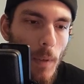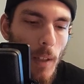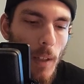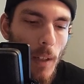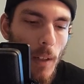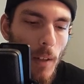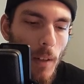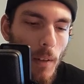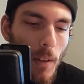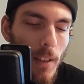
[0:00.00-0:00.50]

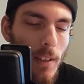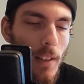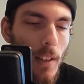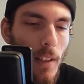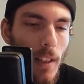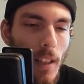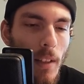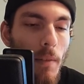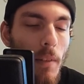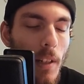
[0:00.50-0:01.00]
You know, because
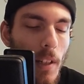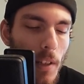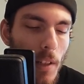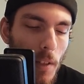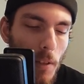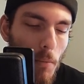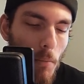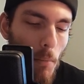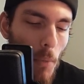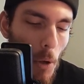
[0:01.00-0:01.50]
like even in
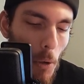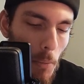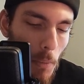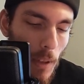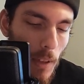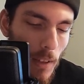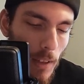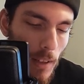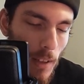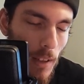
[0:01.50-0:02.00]
this
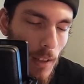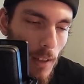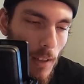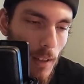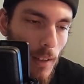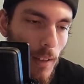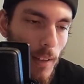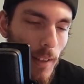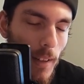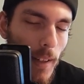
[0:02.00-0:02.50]
moment,
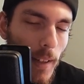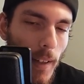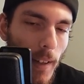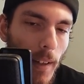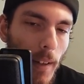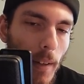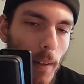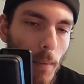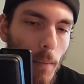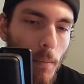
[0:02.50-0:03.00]

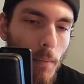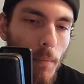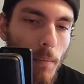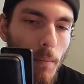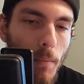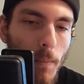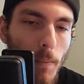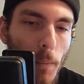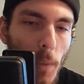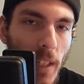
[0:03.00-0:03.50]
um,
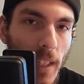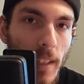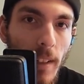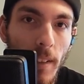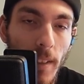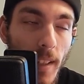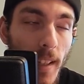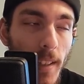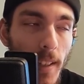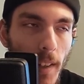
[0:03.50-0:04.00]
when he
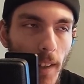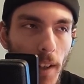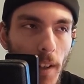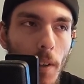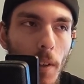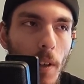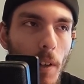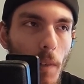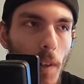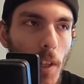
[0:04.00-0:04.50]
does get the
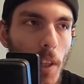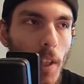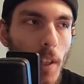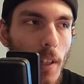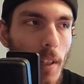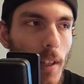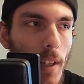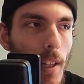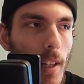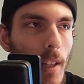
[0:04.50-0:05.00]
letter and
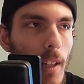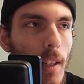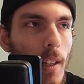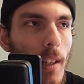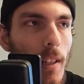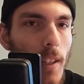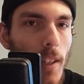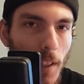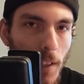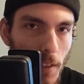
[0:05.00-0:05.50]
everything,
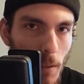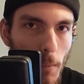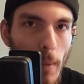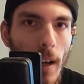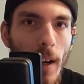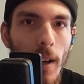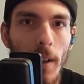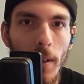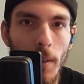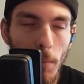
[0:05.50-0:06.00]
thinks
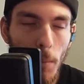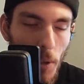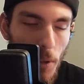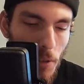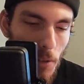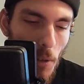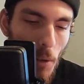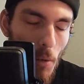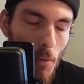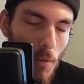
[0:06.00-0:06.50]
about it, mulls
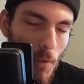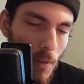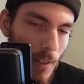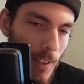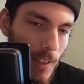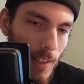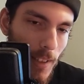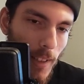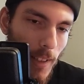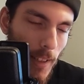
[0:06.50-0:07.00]
it over, and
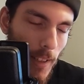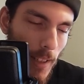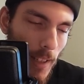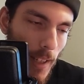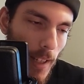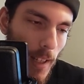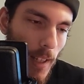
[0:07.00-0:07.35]
it's like